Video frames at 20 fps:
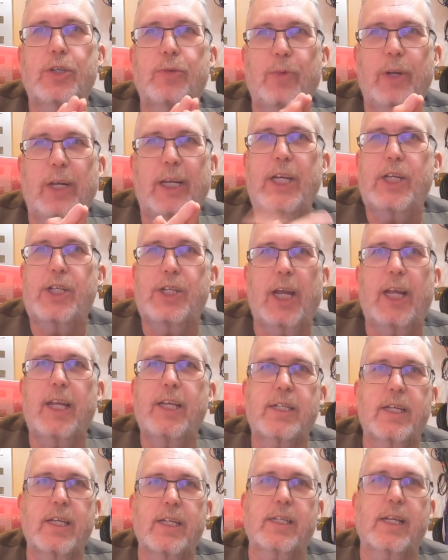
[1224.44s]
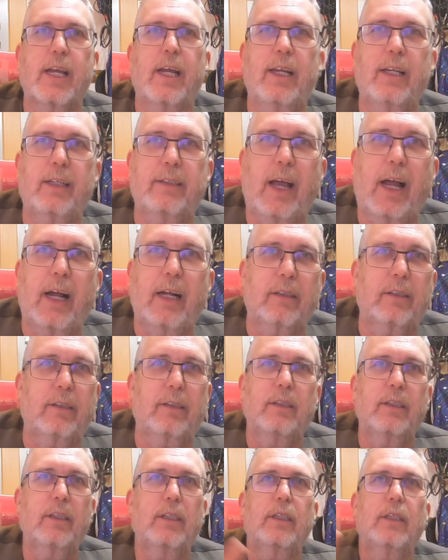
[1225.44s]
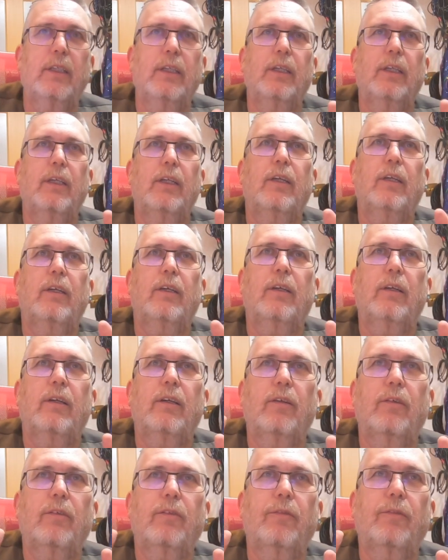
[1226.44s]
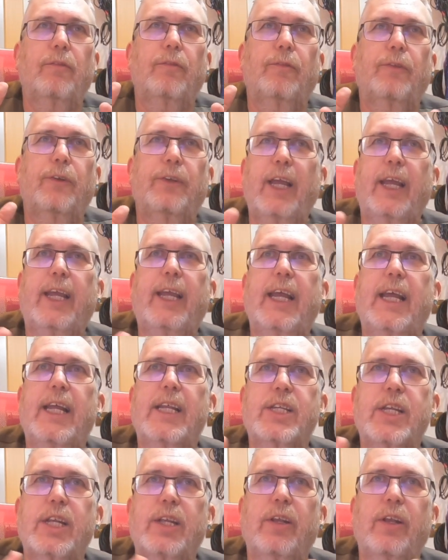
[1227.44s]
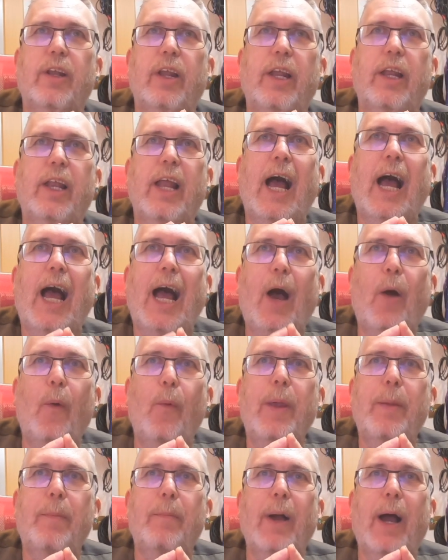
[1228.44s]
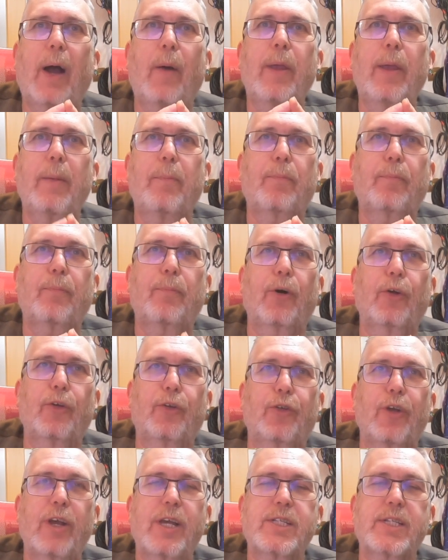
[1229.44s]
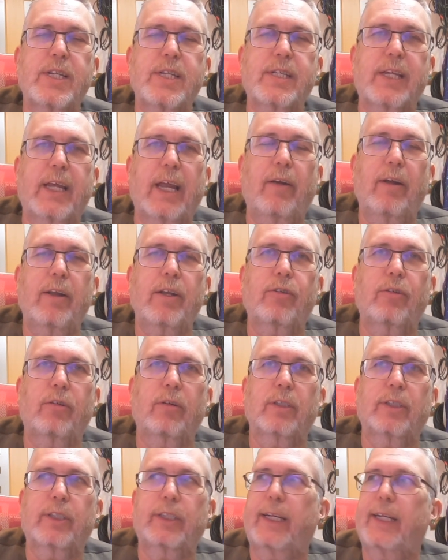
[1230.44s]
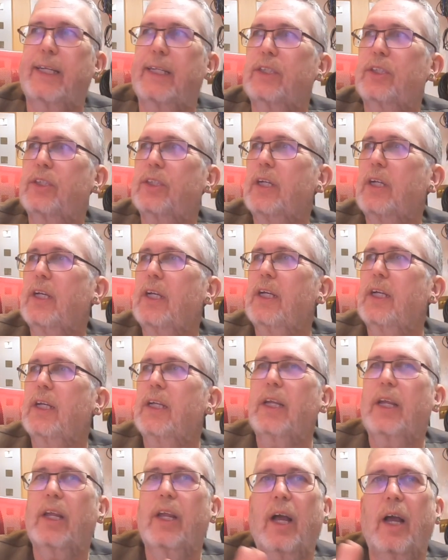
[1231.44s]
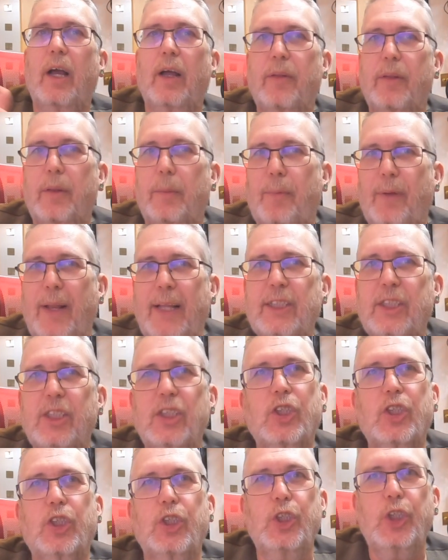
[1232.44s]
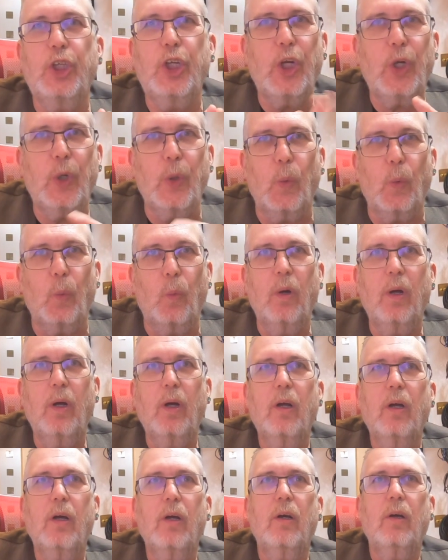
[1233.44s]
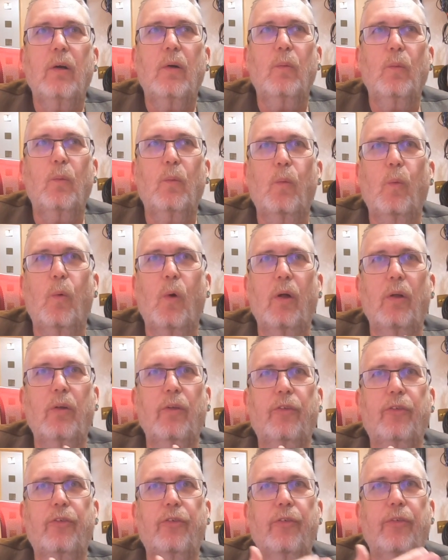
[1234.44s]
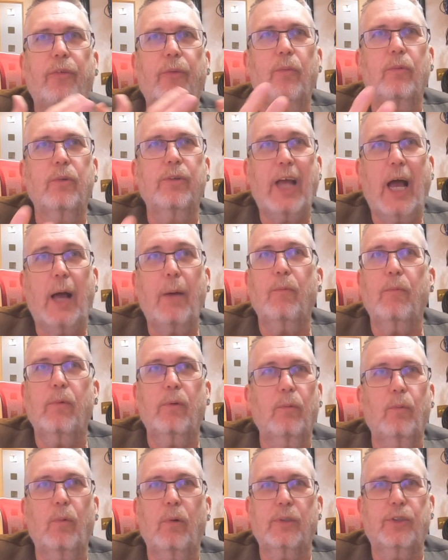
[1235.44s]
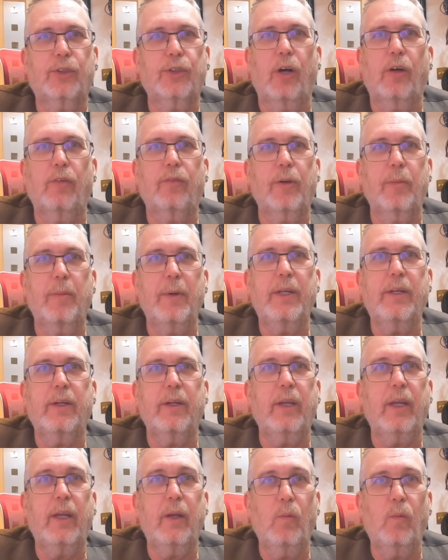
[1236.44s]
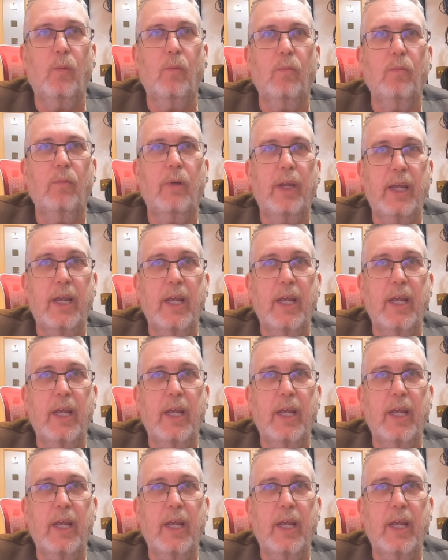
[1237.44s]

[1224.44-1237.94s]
really changed his act for decades in how he portrays this character on stage. The Pleasants knew what sort of comedian he